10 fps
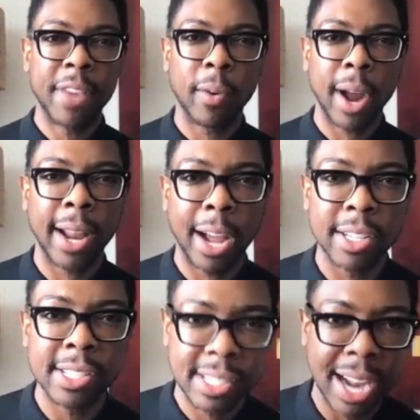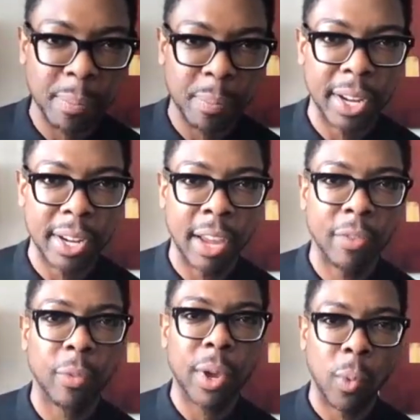figure out how to stop it
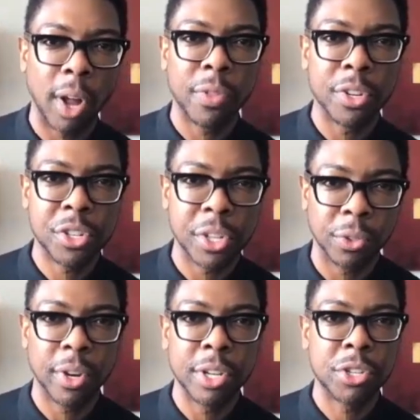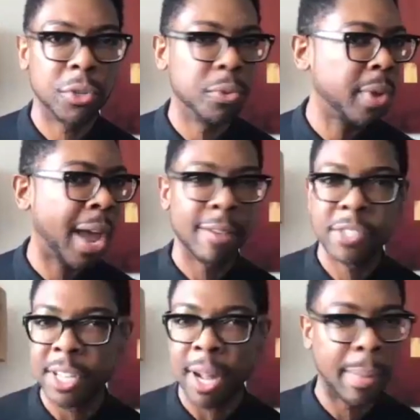if we want the children to
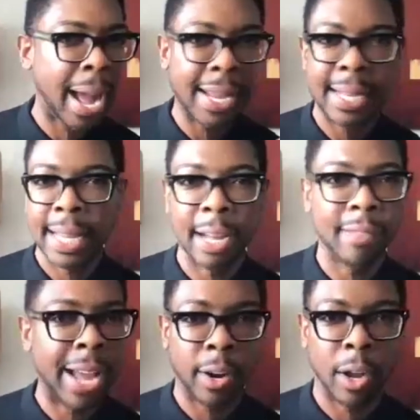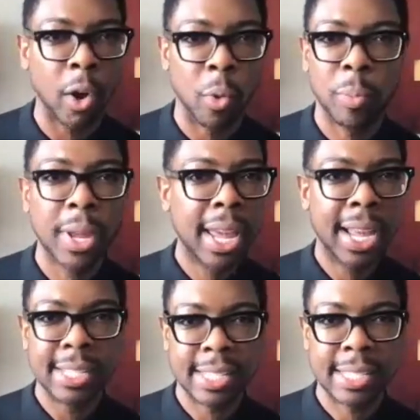have some idea of how to hope
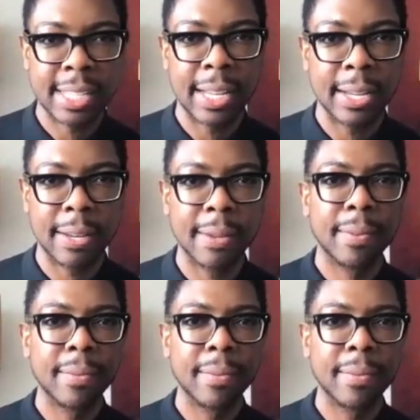and succeed.